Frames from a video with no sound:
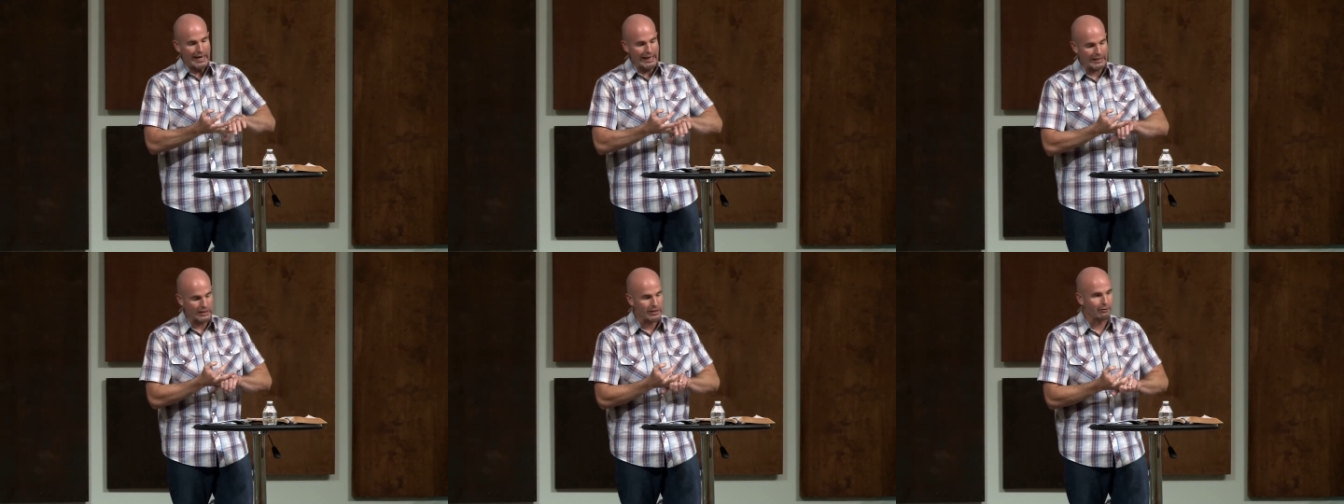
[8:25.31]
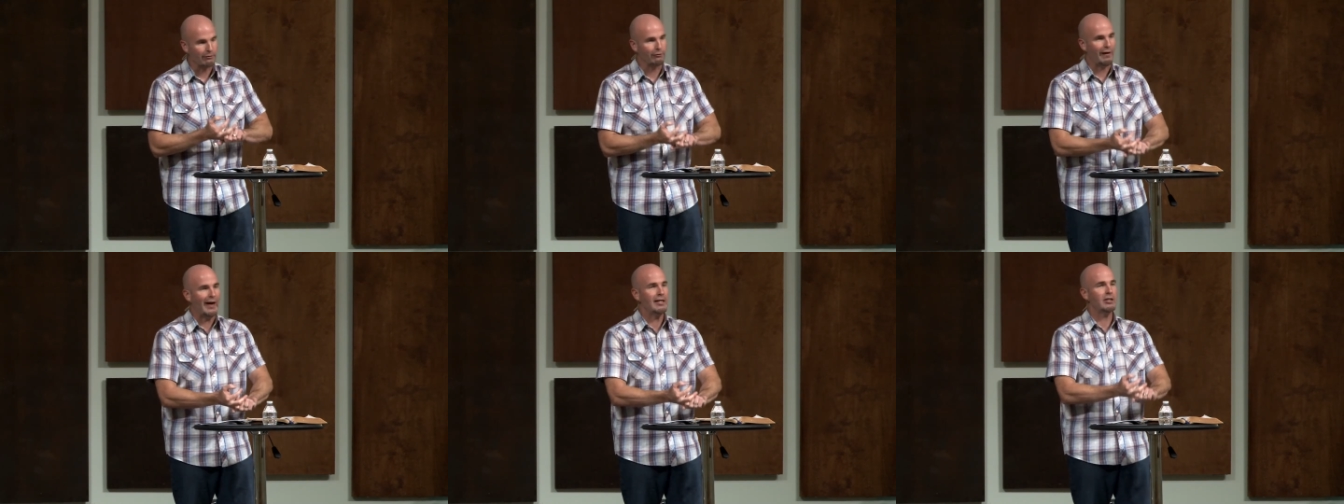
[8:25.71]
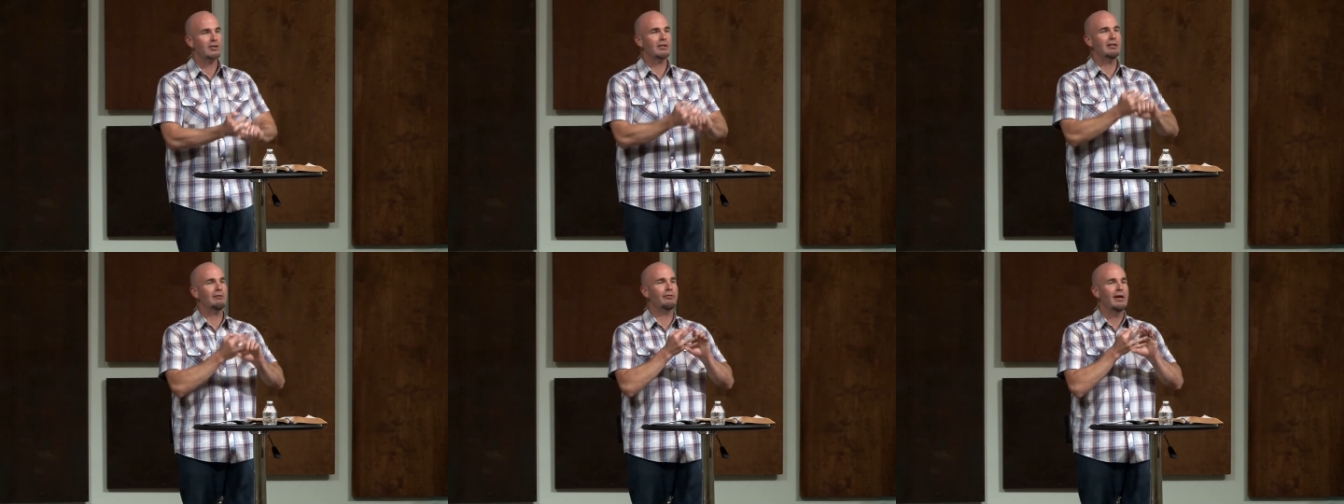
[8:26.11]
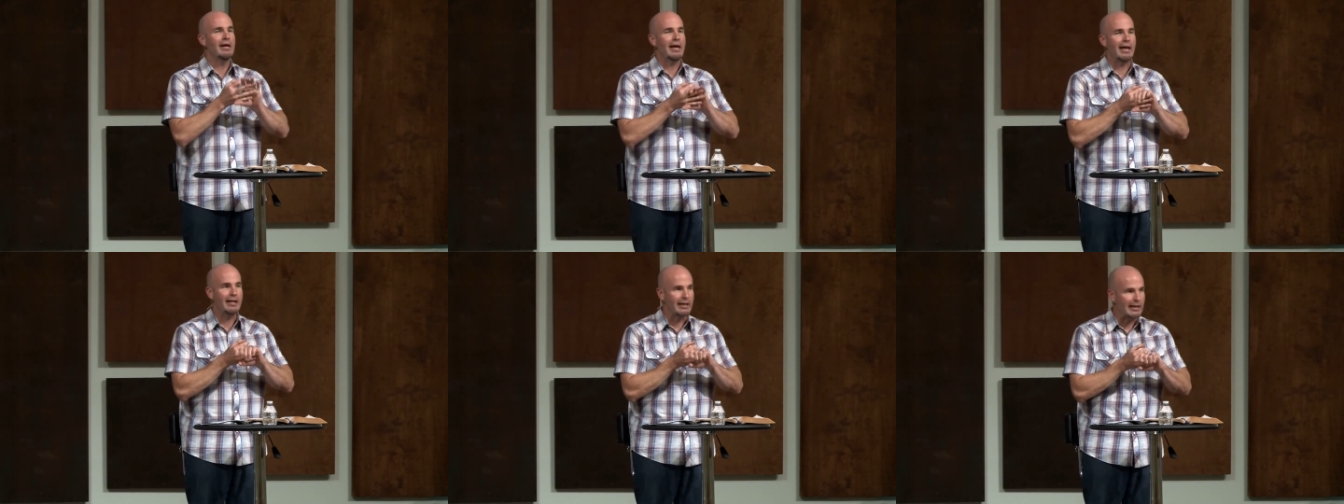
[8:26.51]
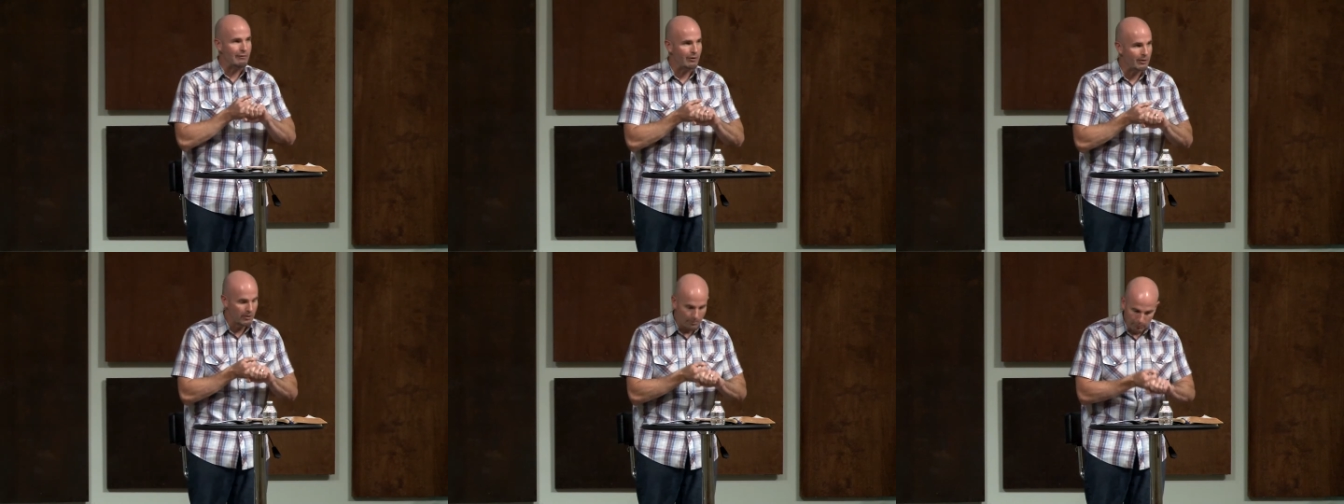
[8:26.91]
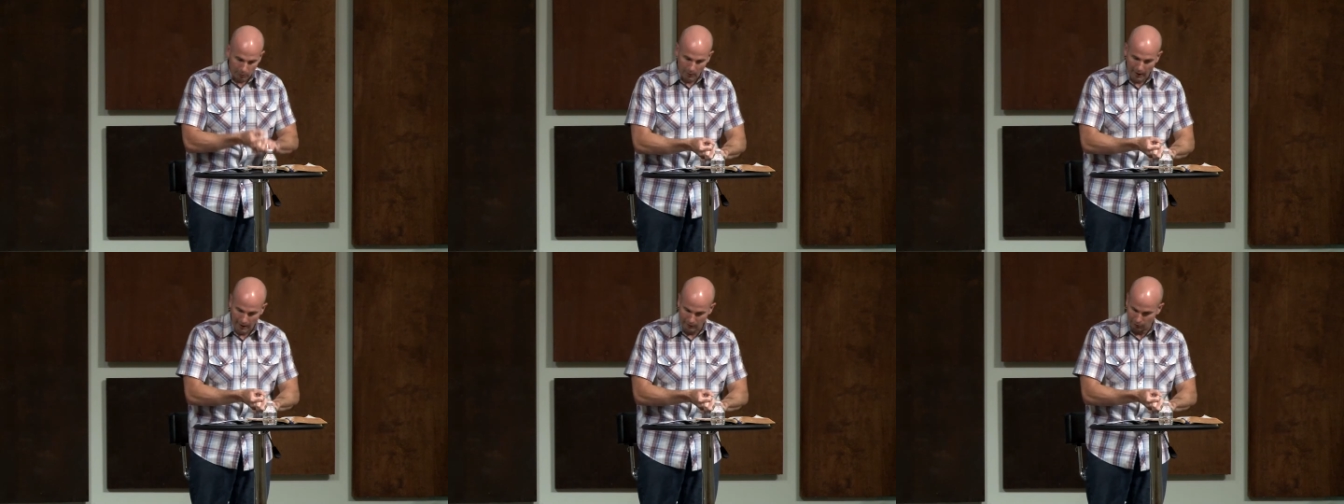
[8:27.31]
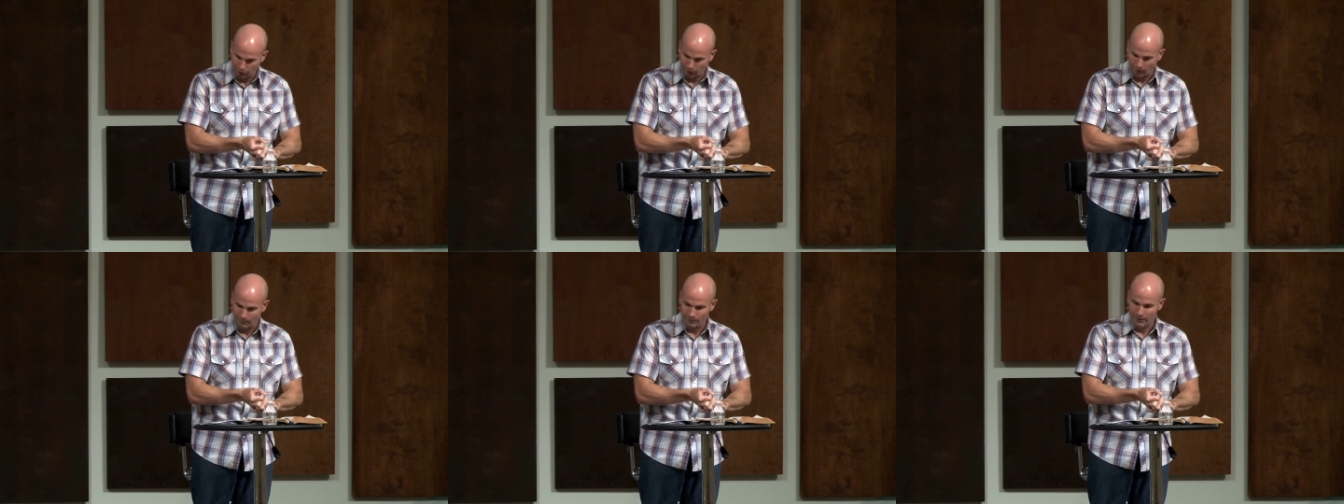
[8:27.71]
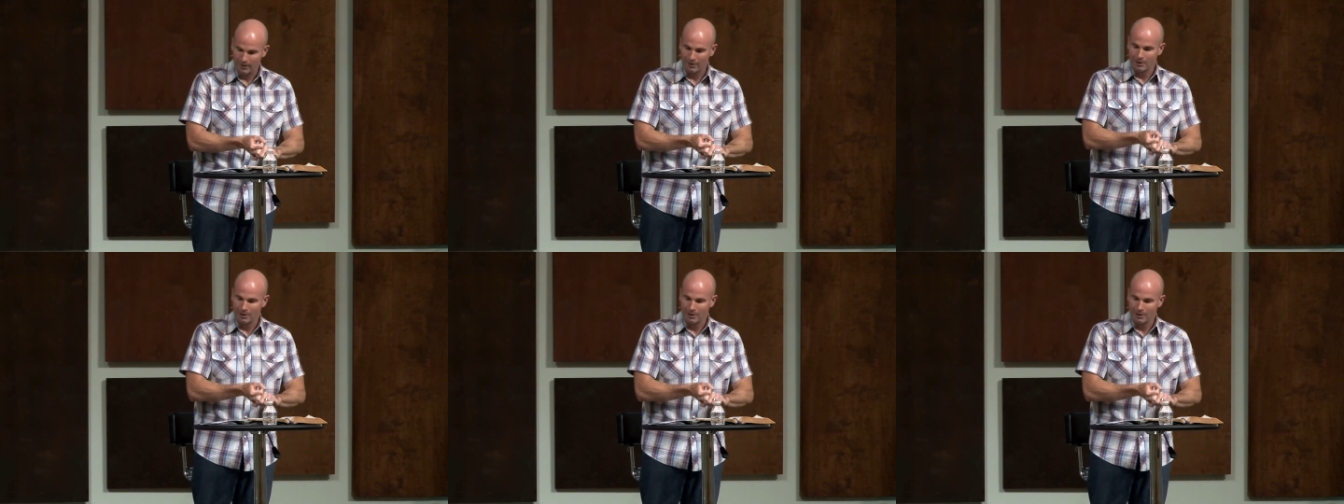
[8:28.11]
and divisive and even prideful.